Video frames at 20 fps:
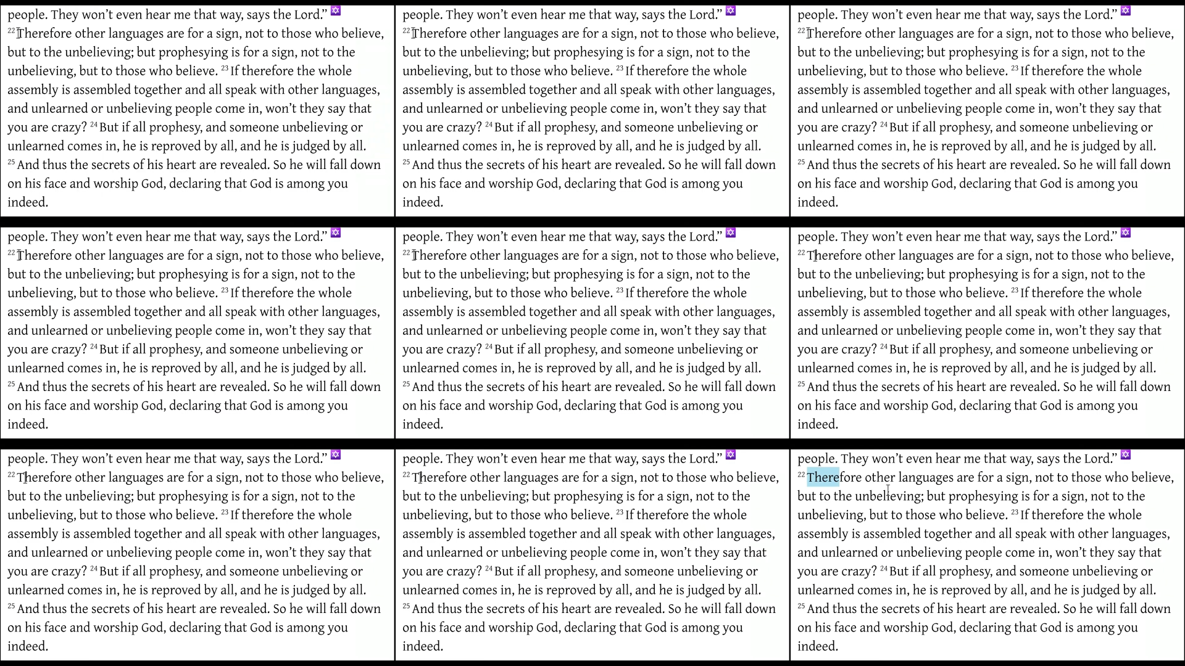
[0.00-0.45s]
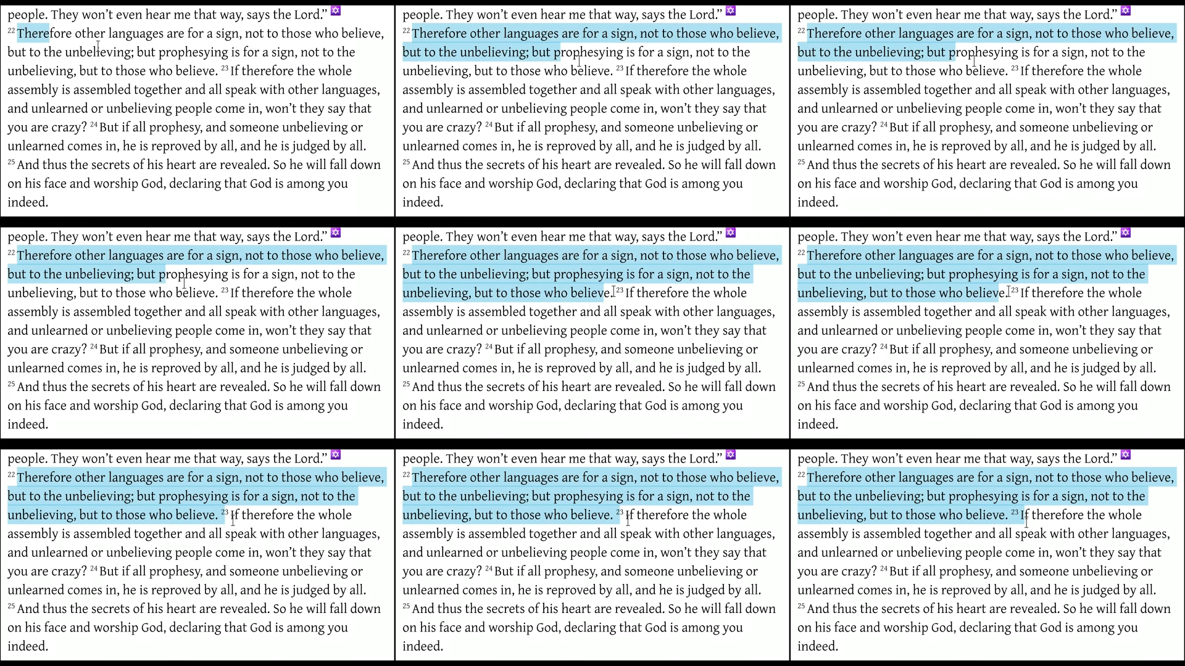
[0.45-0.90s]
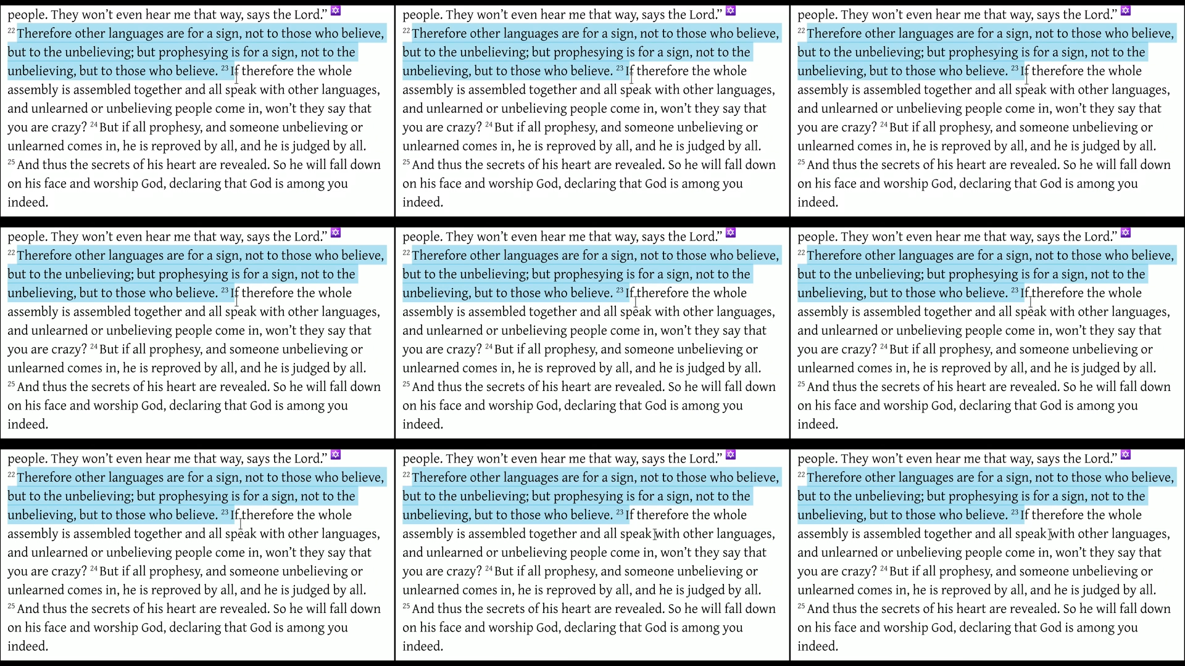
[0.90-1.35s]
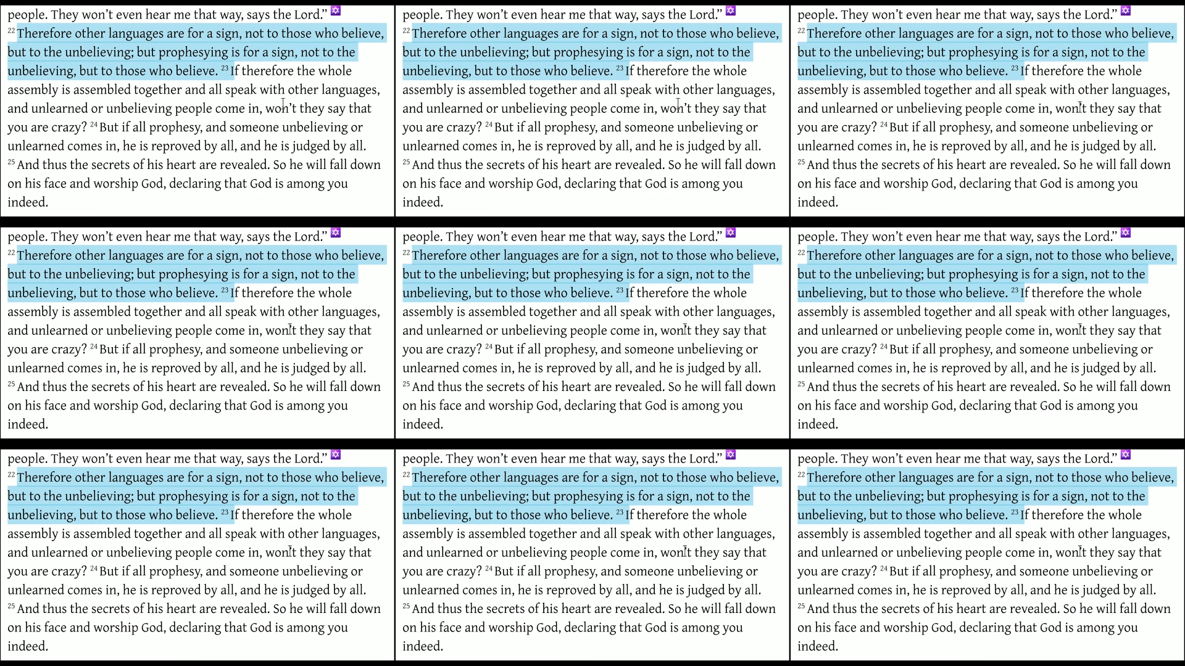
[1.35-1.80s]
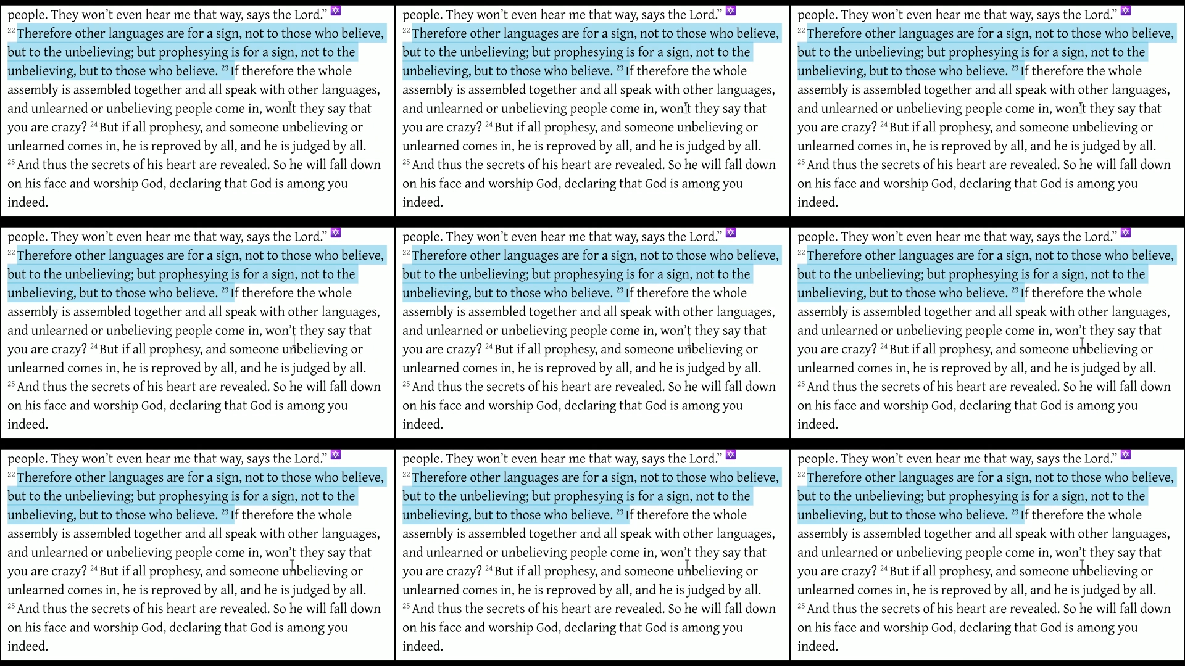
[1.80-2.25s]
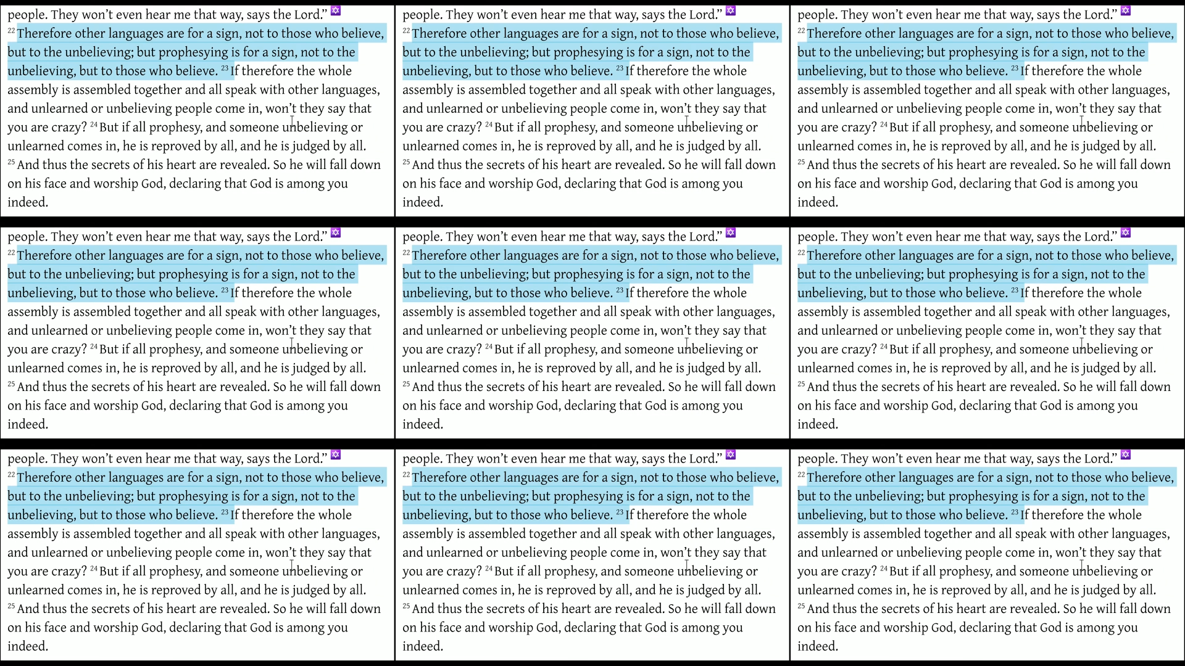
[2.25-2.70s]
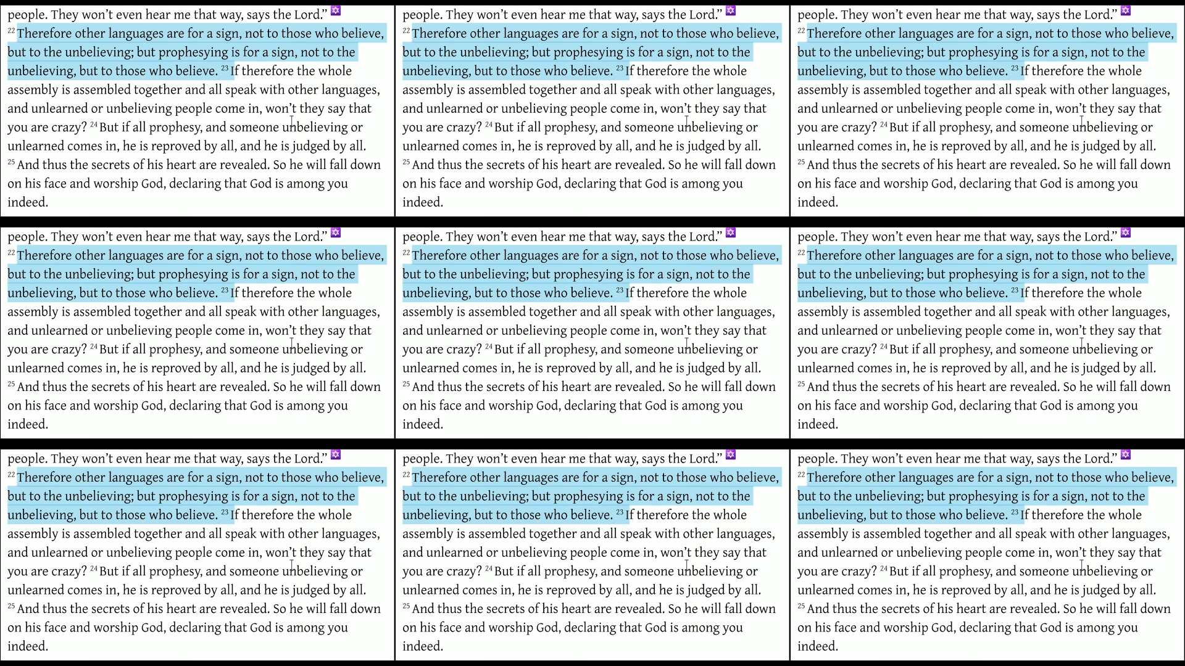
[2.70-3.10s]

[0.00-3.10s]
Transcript: Nobody's mouth can be seen.